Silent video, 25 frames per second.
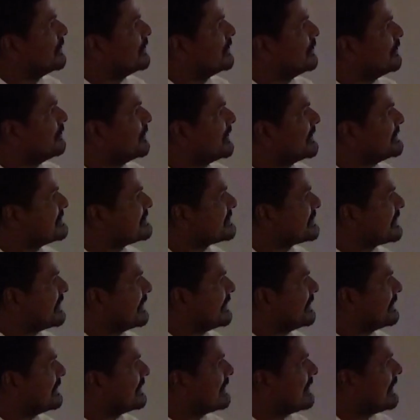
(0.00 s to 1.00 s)
human
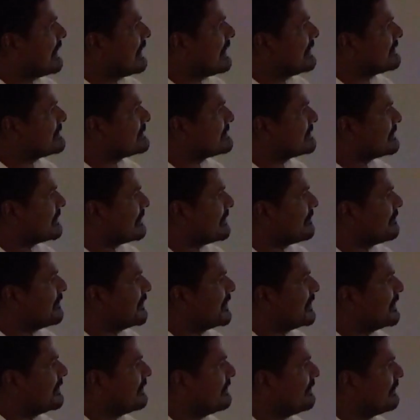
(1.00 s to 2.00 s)
steel, glass,
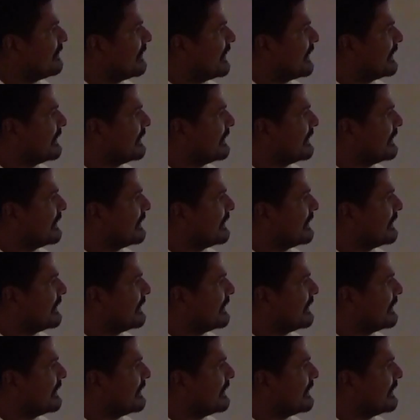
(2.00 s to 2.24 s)
rubber